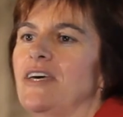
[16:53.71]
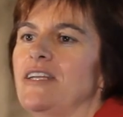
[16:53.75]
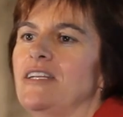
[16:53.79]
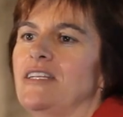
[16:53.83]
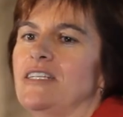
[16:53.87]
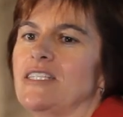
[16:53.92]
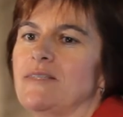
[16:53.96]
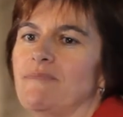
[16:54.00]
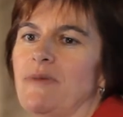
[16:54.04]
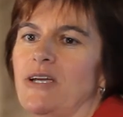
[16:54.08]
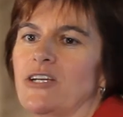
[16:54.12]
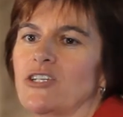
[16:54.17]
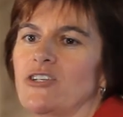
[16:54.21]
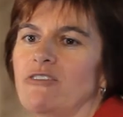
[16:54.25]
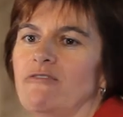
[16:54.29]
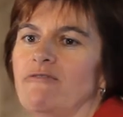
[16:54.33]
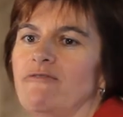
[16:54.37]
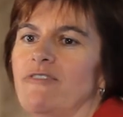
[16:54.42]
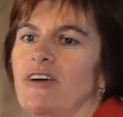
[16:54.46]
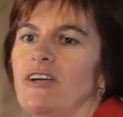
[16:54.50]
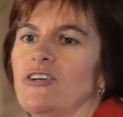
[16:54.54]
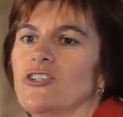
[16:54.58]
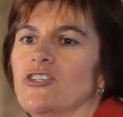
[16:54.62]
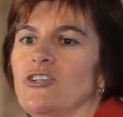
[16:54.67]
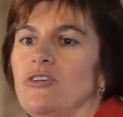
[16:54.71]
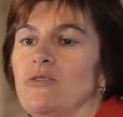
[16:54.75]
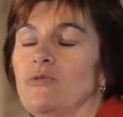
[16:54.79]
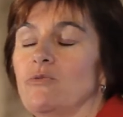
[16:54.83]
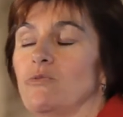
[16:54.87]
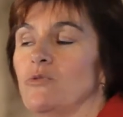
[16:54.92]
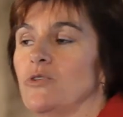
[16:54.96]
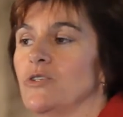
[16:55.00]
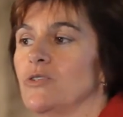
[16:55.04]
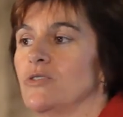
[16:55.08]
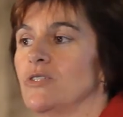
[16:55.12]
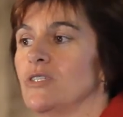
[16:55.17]
that inspection function
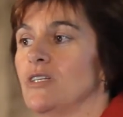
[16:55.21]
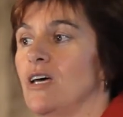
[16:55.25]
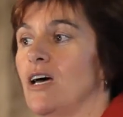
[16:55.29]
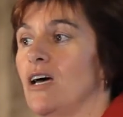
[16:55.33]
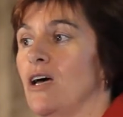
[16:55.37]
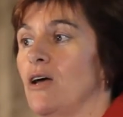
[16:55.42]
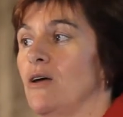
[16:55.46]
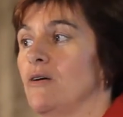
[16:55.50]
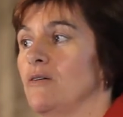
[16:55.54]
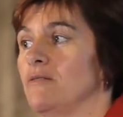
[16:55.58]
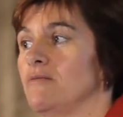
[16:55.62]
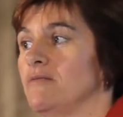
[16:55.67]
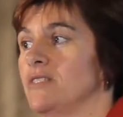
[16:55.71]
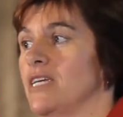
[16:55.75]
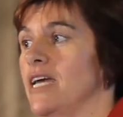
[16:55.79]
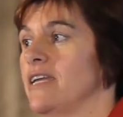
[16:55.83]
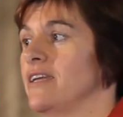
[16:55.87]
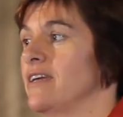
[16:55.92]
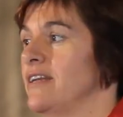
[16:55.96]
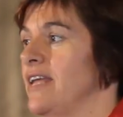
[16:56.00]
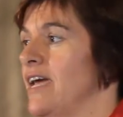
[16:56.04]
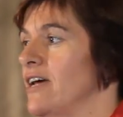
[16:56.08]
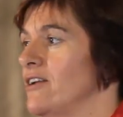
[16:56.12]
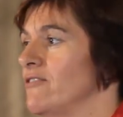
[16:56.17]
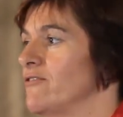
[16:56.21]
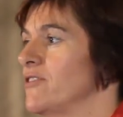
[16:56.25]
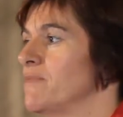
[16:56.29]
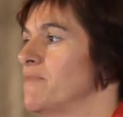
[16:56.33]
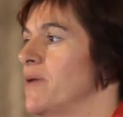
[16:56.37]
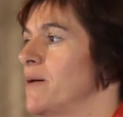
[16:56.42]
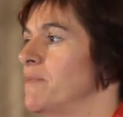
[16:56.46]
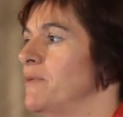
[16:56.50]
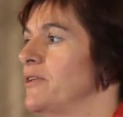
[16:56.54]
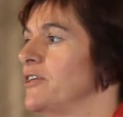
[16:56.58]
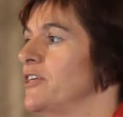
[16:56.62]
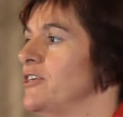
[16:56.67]
was taken out of the
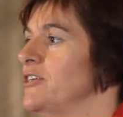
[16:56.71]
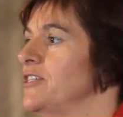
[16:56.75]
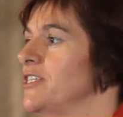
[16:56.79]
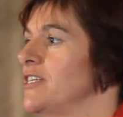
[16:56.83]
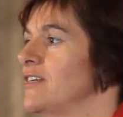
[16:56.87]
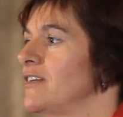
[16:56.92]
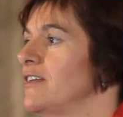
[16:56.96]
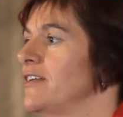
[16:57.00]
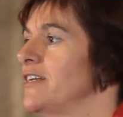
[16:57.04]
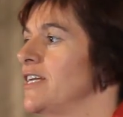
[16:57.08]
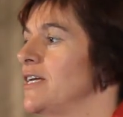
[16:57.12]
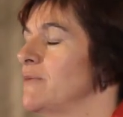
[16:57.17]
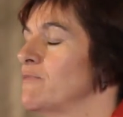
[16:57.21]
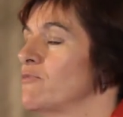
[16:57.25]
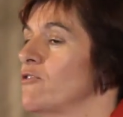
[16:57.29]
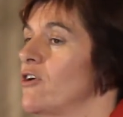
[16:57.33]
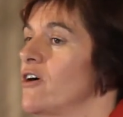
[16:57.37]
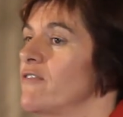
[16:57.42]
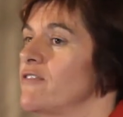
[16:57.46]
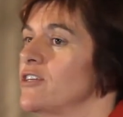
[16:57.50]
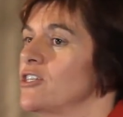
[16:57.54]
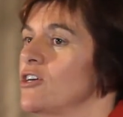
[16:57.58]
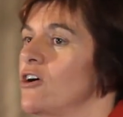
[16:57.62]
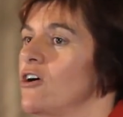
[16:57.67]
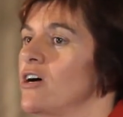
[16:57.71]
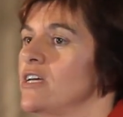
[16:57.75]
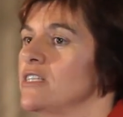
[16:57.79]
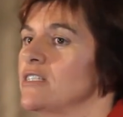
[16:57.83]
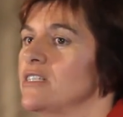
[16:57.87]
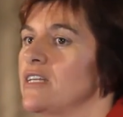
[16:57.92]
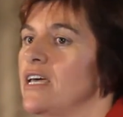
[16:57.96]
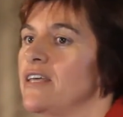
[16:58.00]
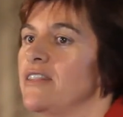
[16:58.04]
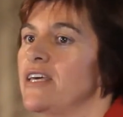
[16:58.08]
public utility and privatised,